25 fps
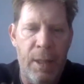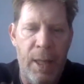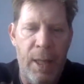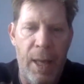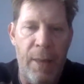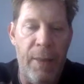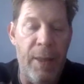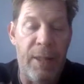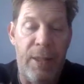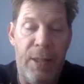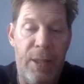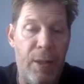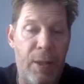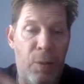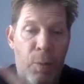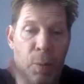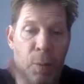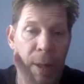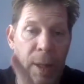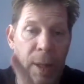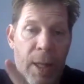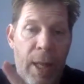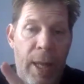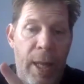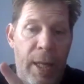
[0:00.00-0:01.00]
And it's just
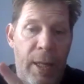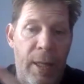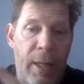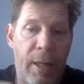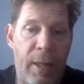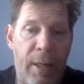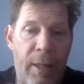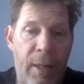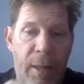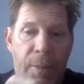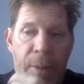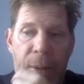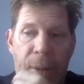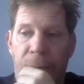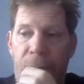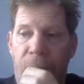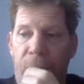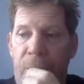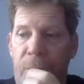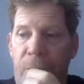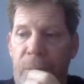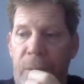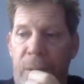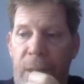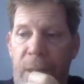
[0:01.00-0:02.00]
one lake. I
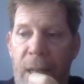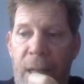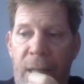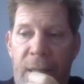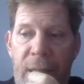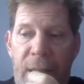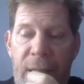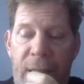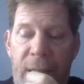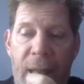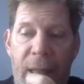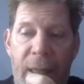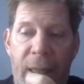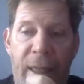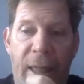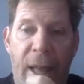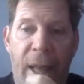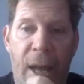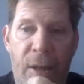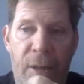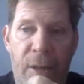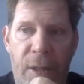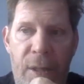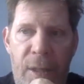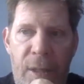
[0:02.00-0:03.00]
mean, Wisconsin's got
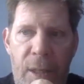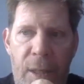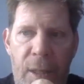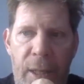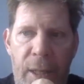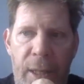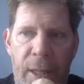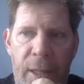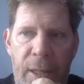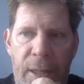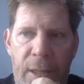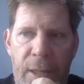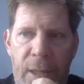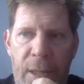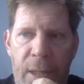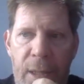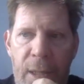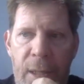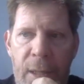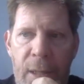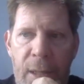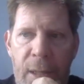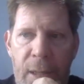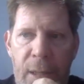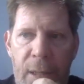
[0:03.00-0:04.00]
thousands of lakes,
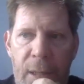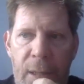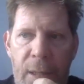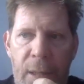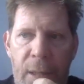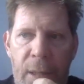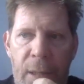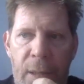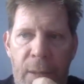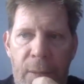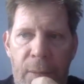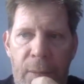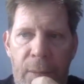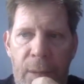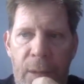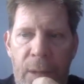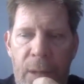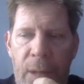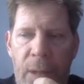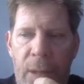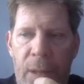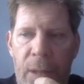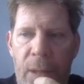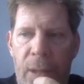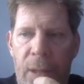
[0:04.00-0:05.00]
and, you know,
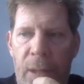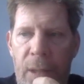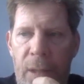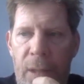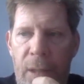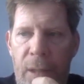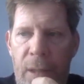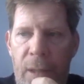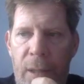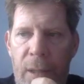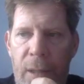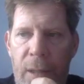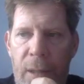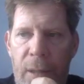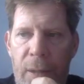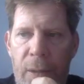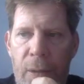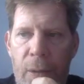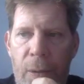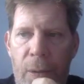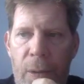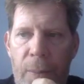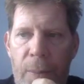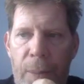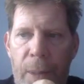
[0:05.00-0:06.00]

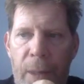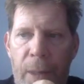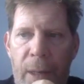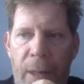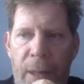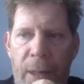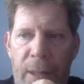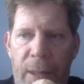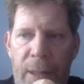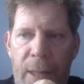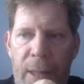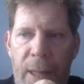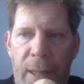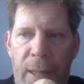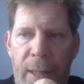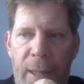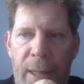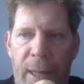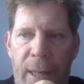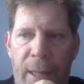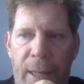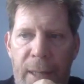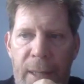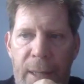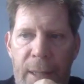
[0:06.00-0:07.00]
North America's got
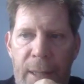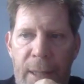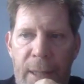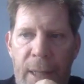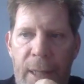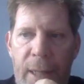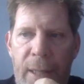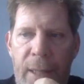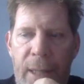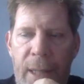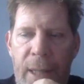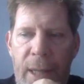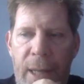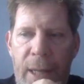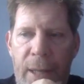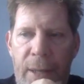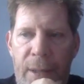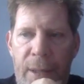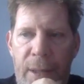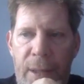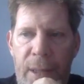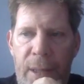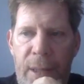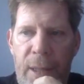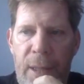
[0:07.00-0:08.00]
tens and tens of
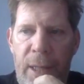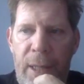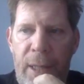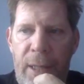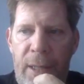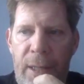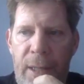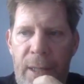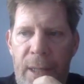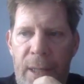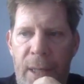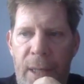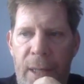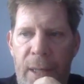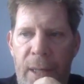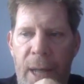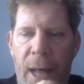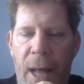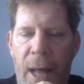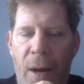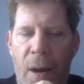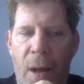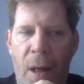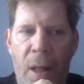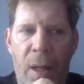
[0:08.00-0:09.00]
thousands of lakes, and
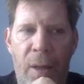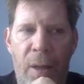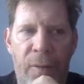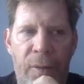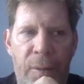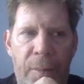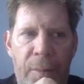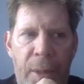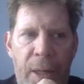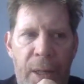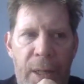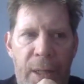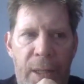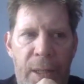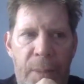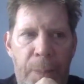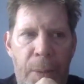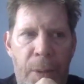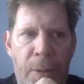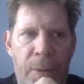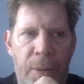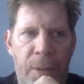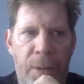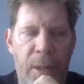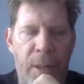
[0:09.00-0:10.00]
not all of them are
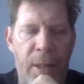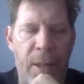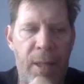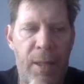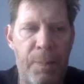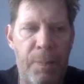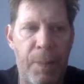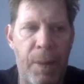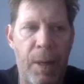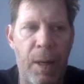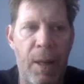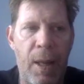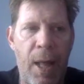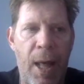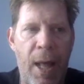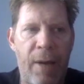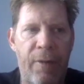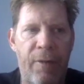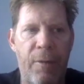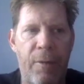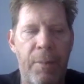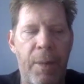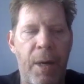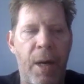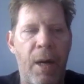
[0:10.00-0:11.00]
exposed to this, but a lot
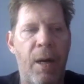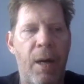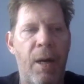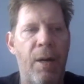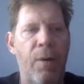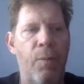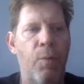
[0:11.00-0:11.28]
of them are.